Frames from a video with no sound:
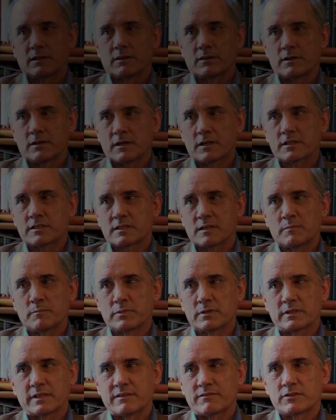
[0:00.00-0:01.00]
There are some
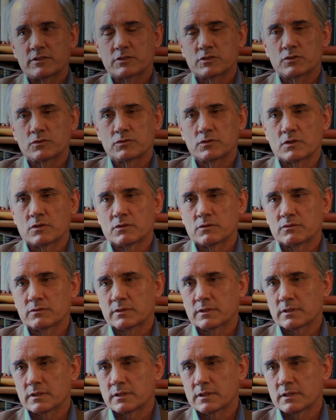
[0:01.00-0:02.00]
believers who
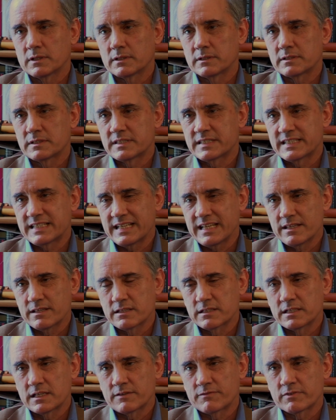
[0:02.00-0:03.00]
don't see
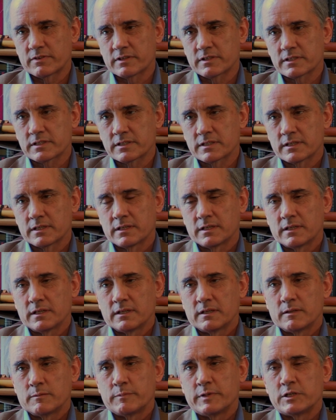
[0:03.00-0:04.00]
the difference
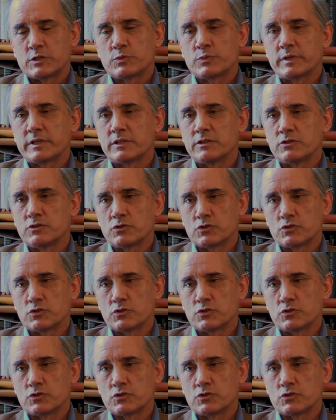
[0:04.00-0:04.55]
between